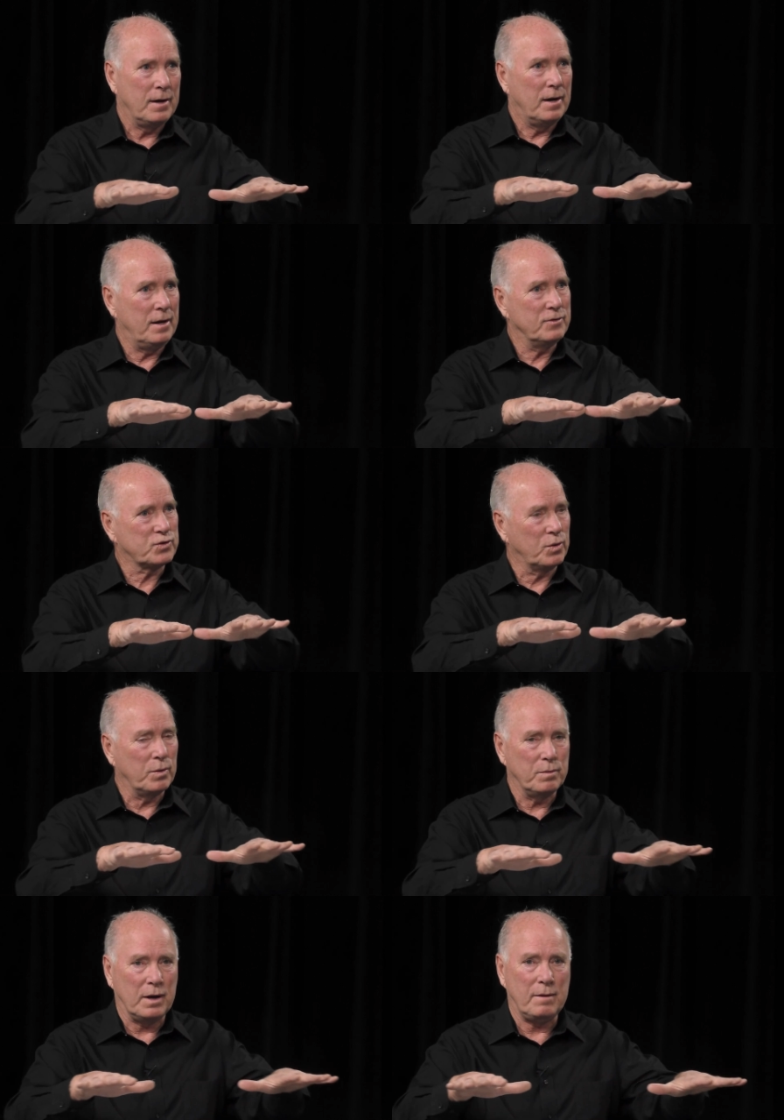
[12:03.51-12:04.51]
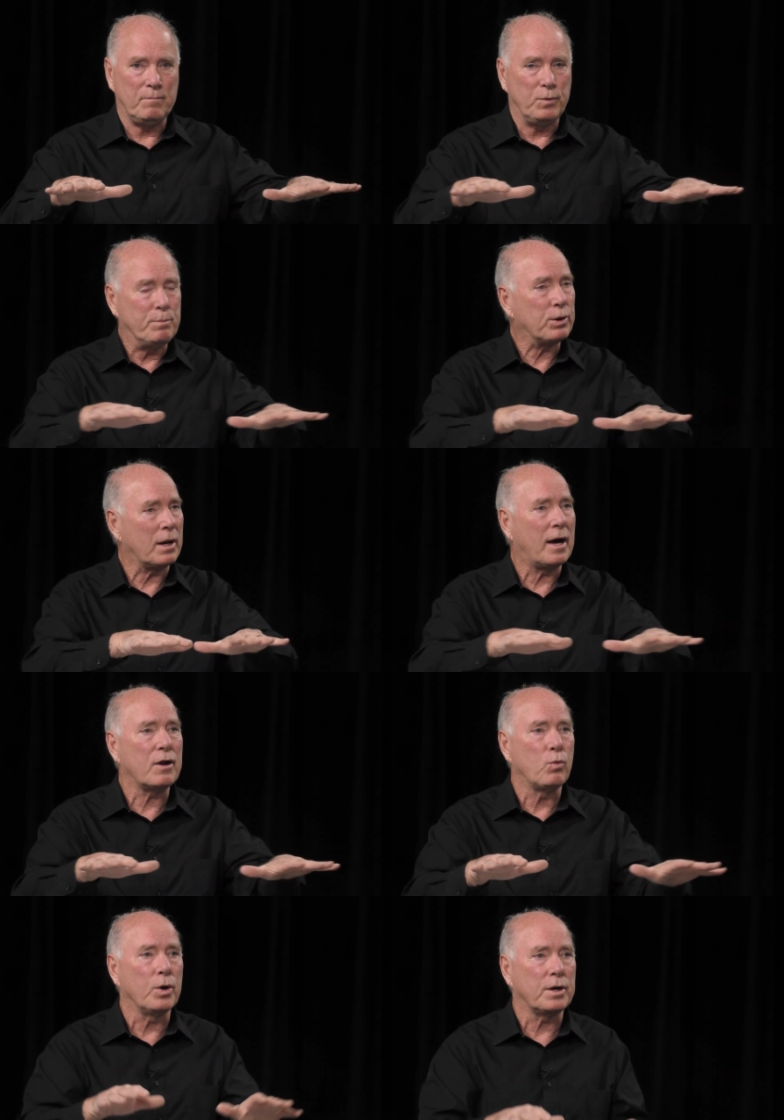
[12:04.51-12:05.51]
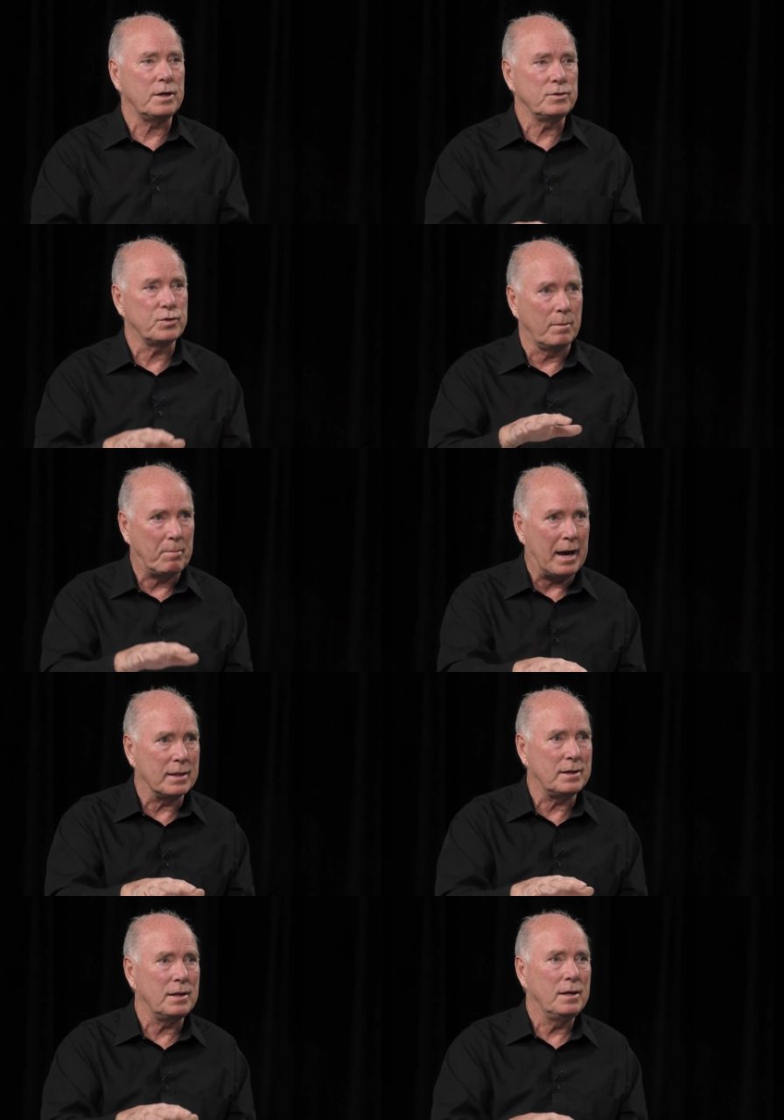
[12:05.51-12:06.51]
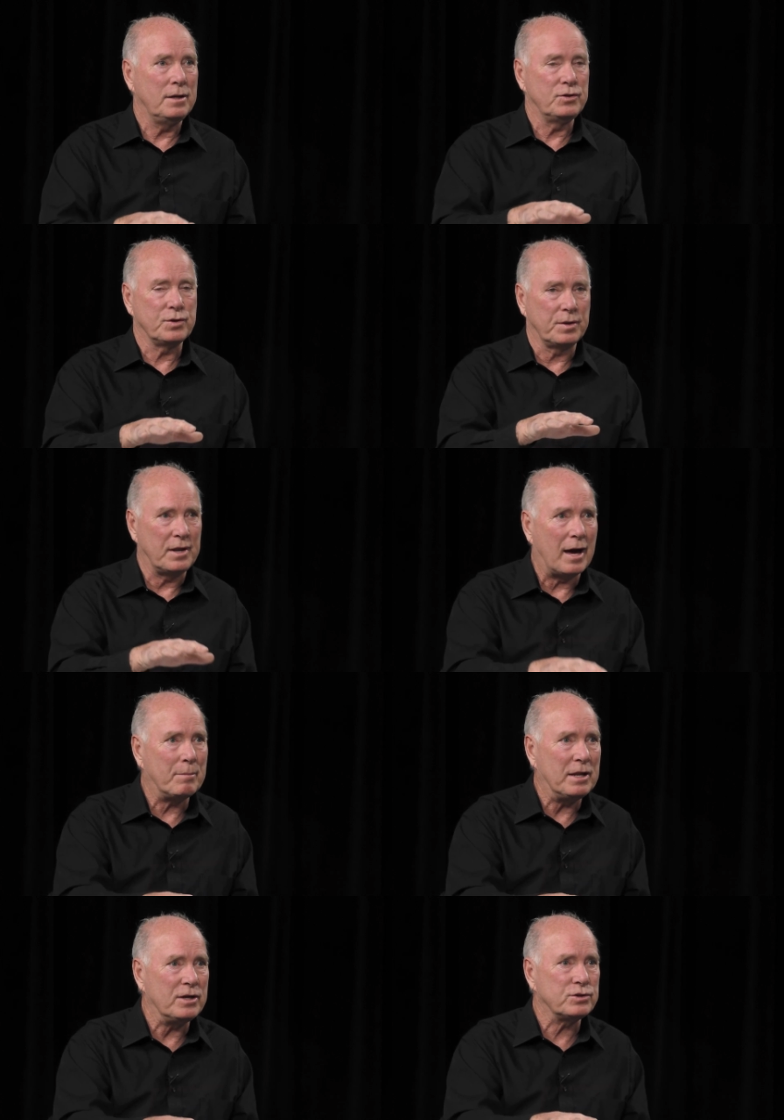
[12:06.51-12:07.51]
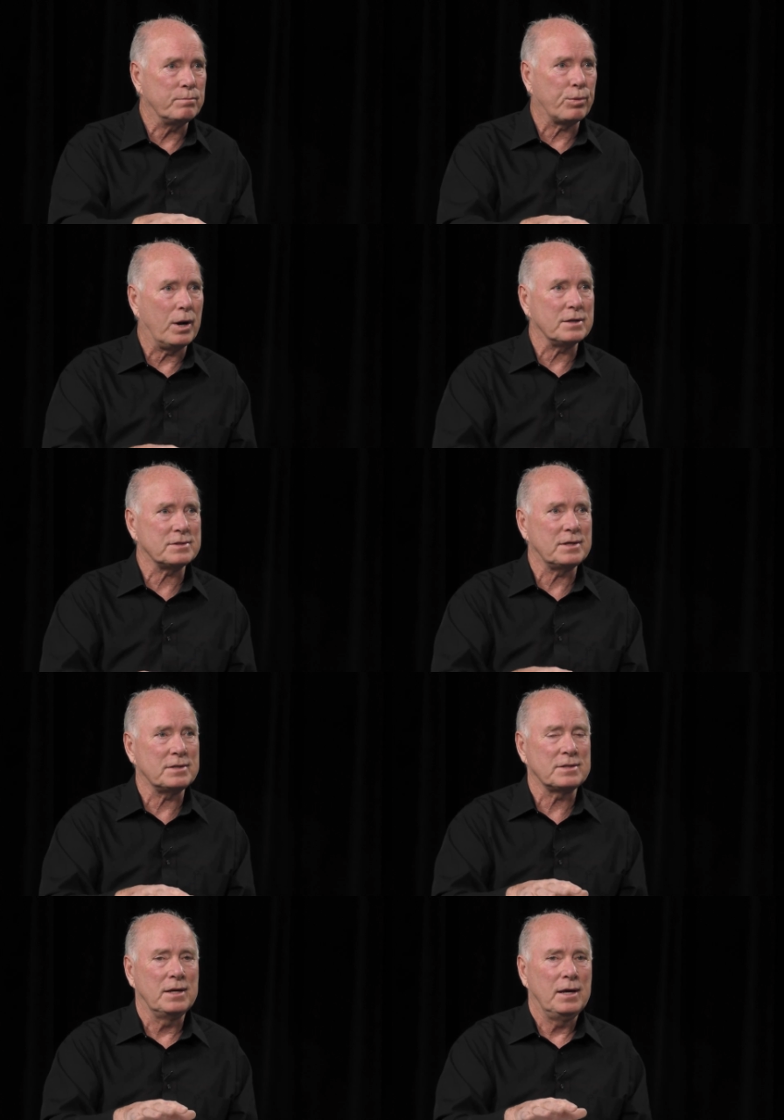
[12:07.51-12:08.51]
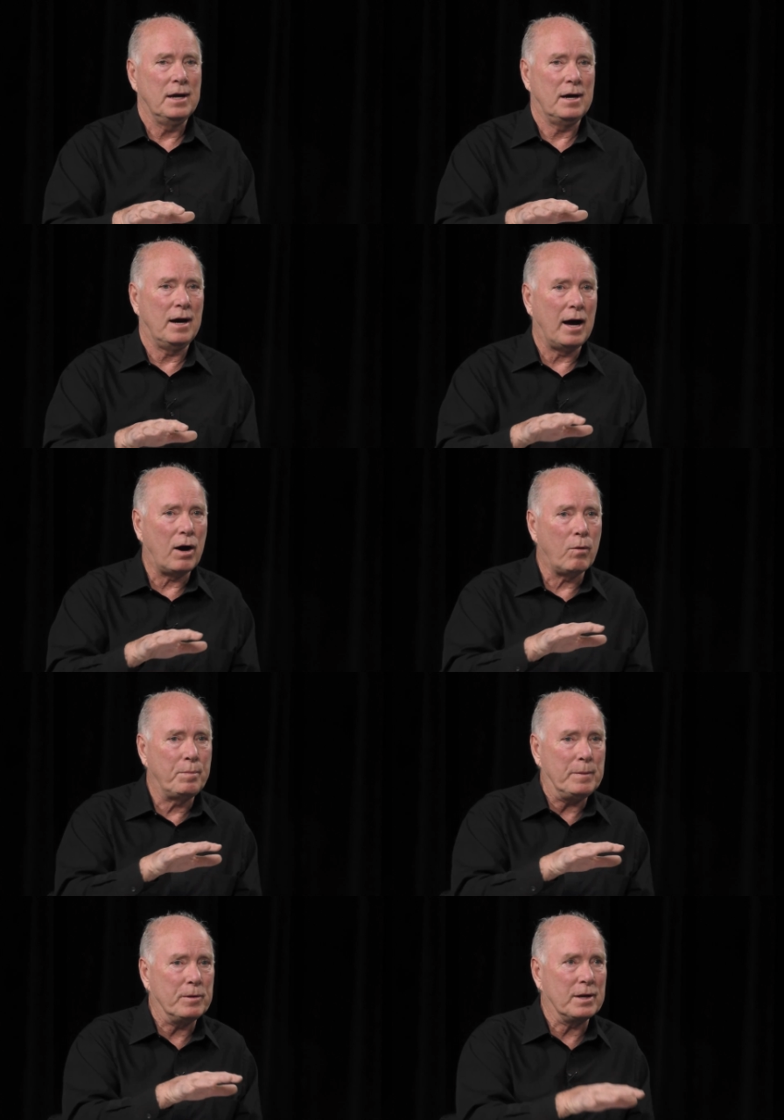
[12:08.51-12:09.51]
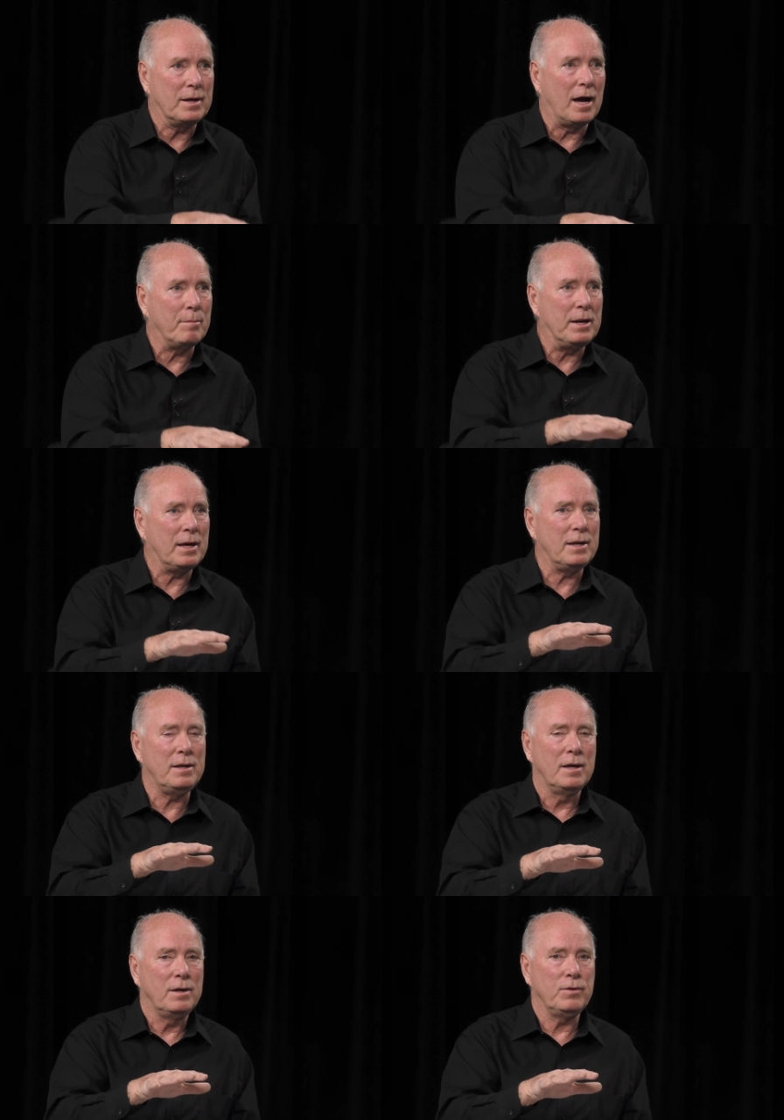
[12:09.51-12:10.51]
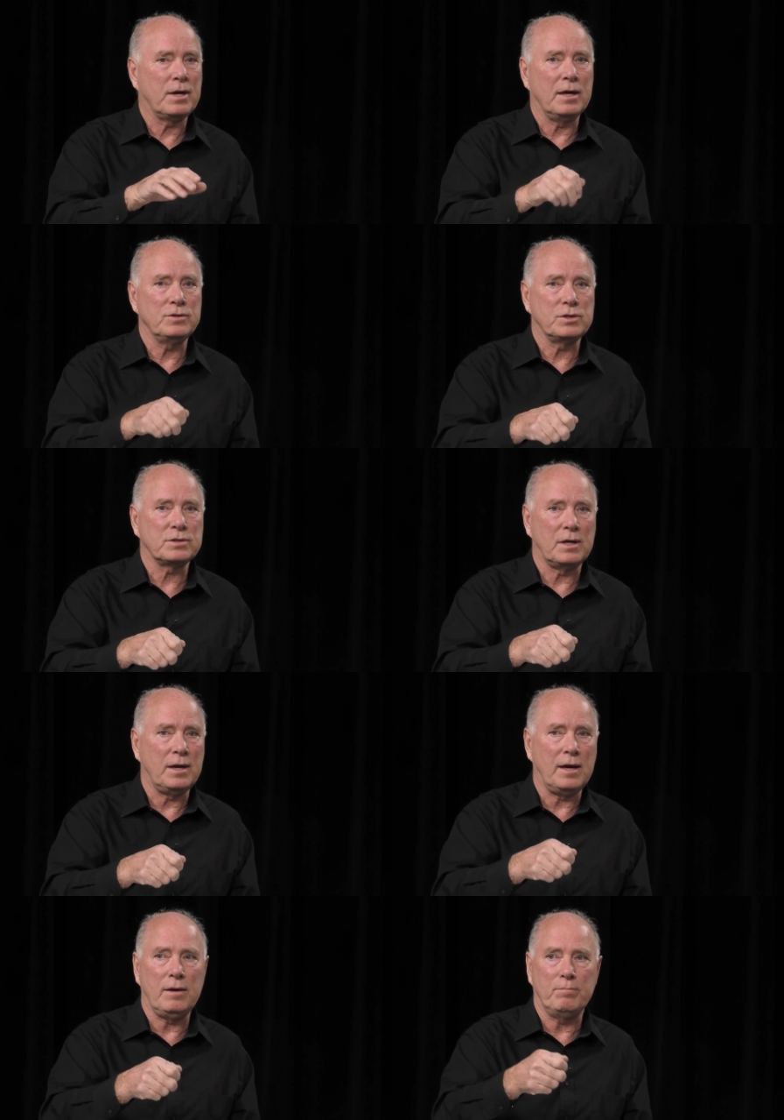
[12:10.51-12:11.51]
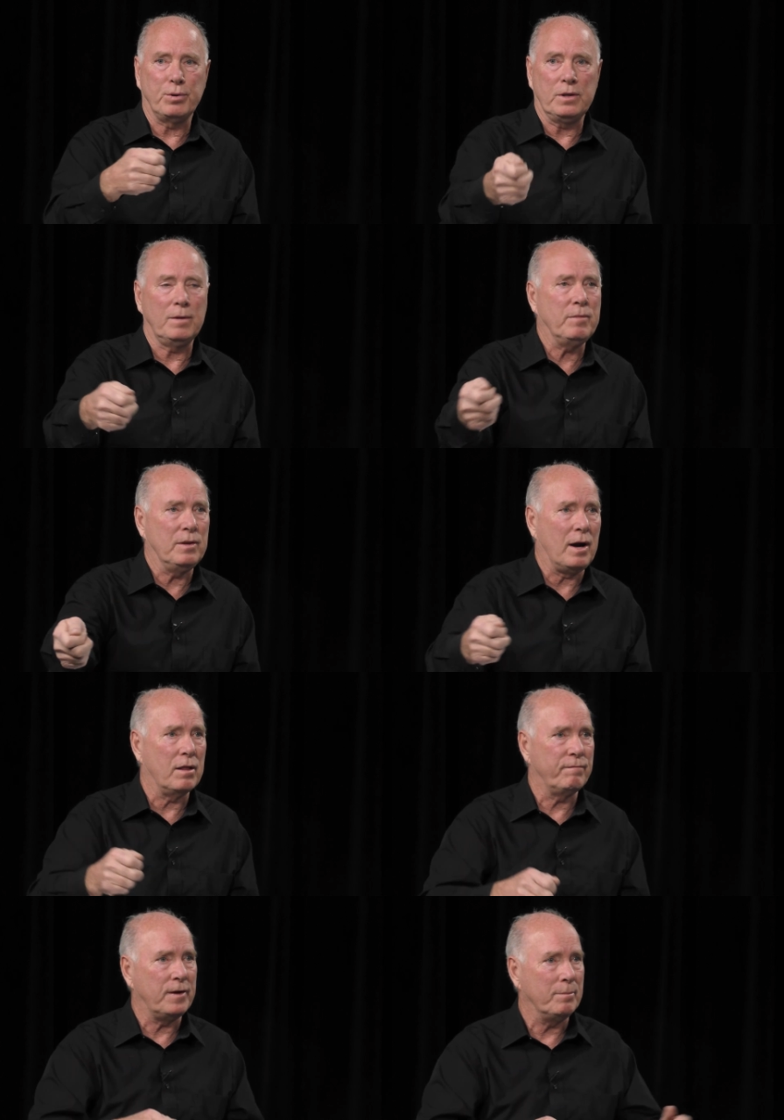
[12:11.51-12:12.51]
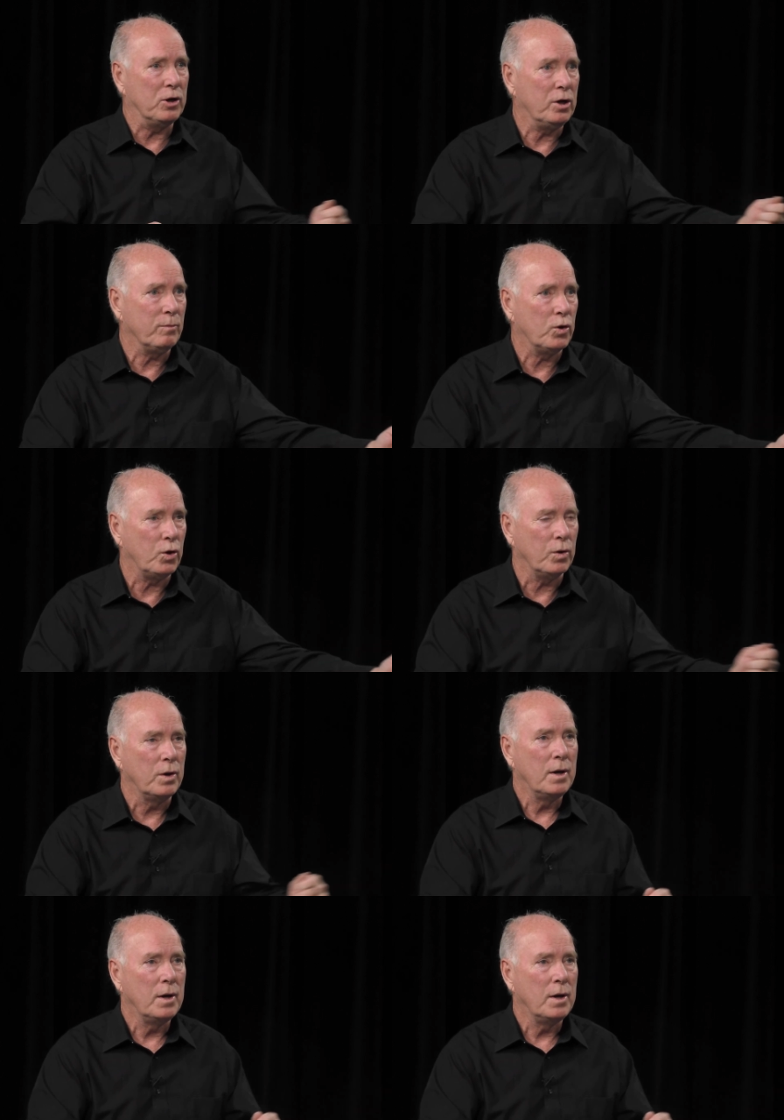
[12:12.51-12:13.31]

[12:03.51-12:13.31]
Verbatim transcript: And so uh, we put a lot of work into the ballot, into the nomination process, uh, how people get nominated. You can't just say, hey, put him in the Hall of Fame or him or her.